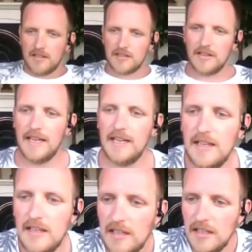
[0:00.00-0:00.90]
3,
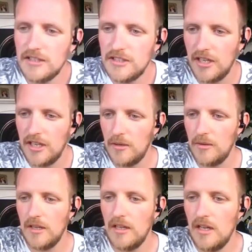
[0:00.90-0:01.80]

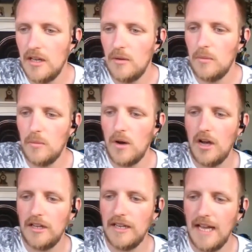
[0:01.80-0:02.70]
2,
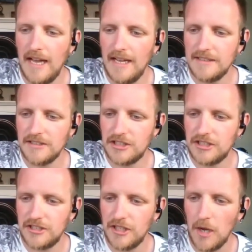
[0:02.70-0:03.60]
1, and
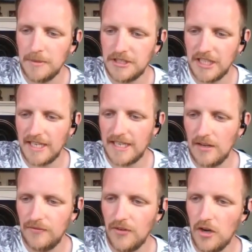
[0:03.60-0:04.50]
stop and shake it
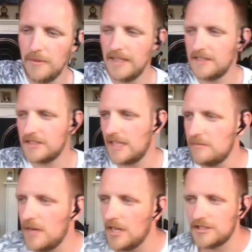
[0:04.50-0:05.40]
out for me. Just
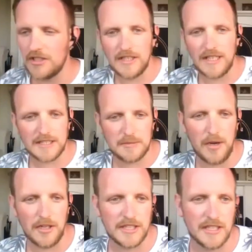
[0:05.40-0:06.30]
keep marching on that
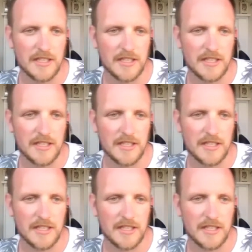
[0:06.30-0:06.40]
spot.